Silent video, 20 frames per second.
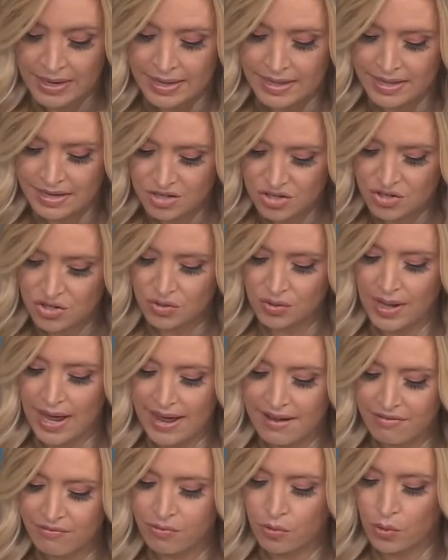This
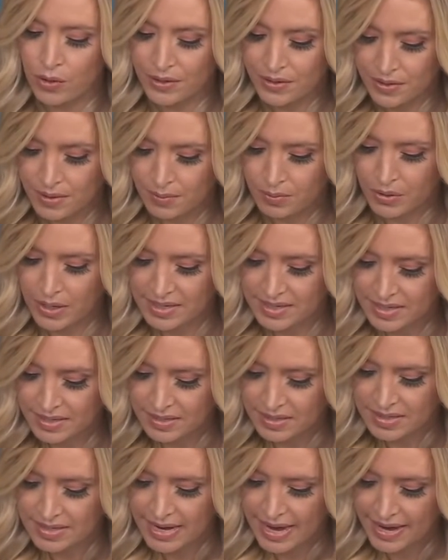July 4th, the
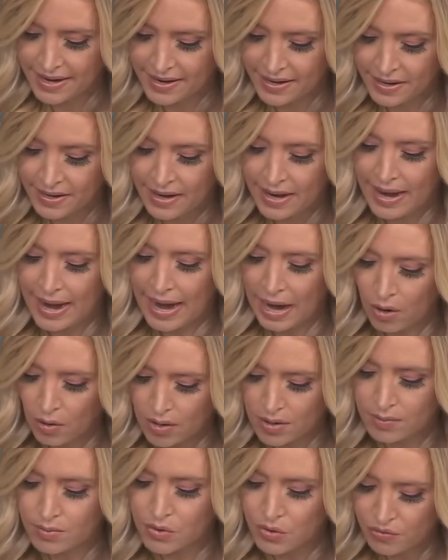president said,
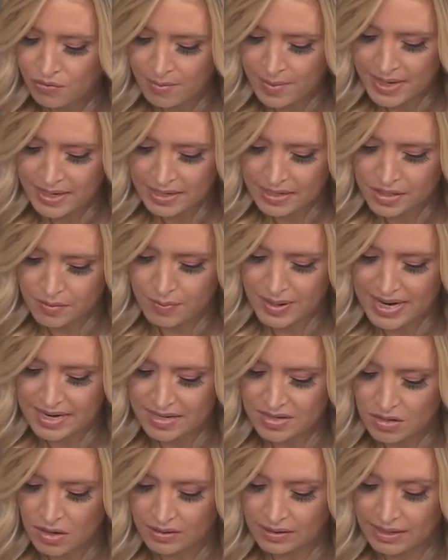our movement is
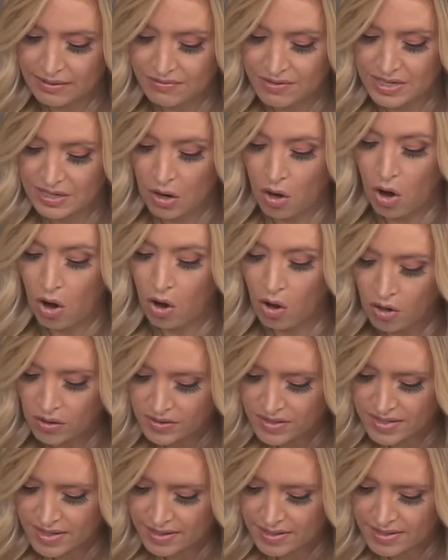based on lifting all
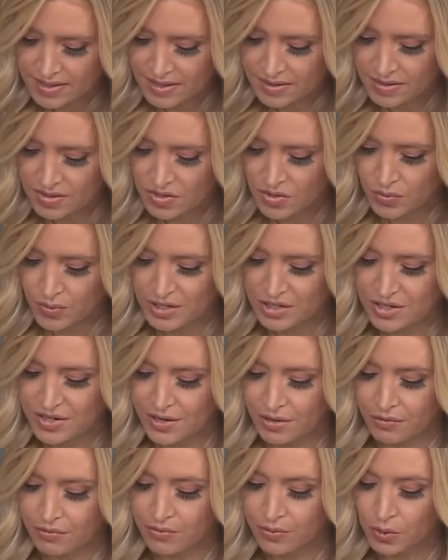citizens to reach
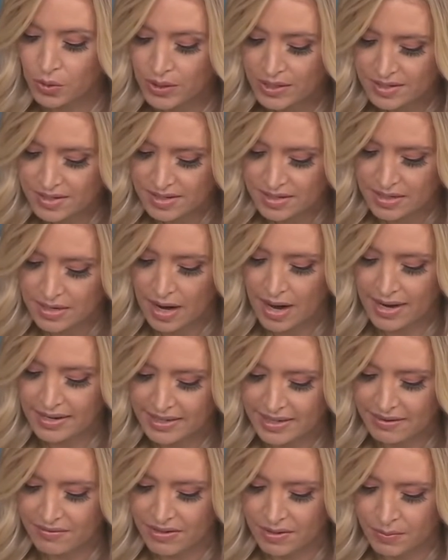their fullest
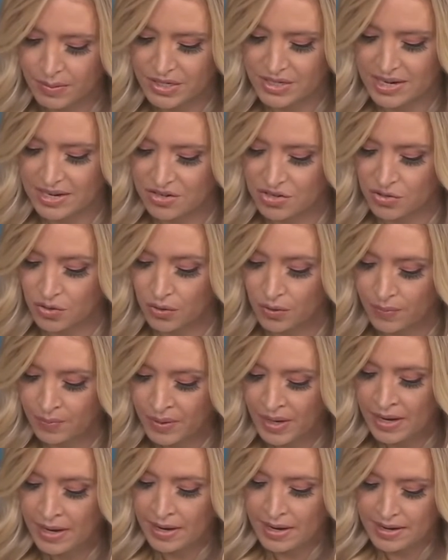God-given potential.
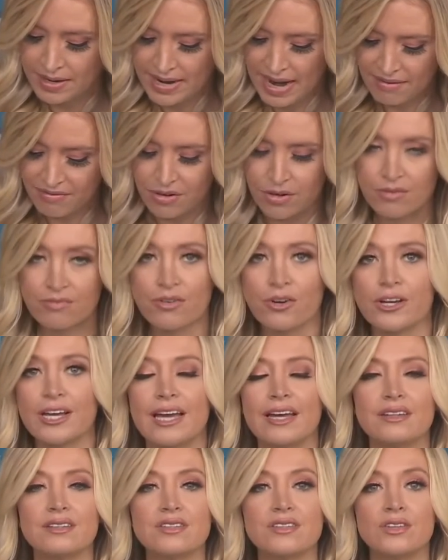Never
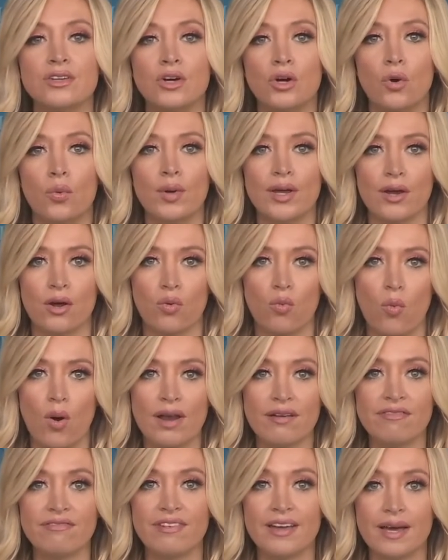forget, we are
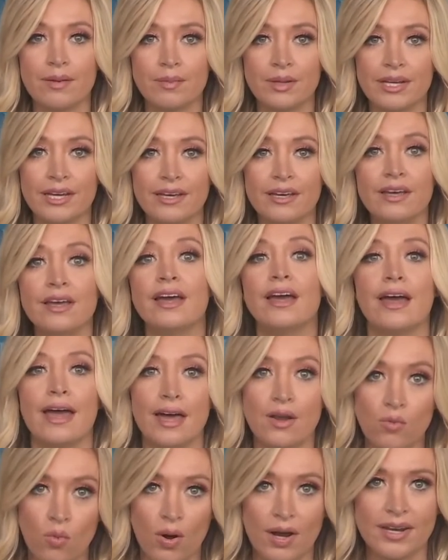one family
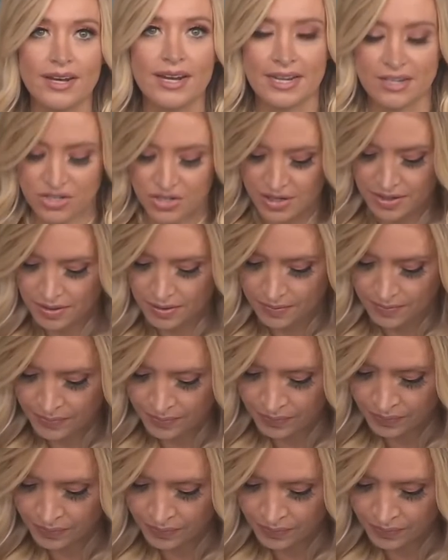and one nation.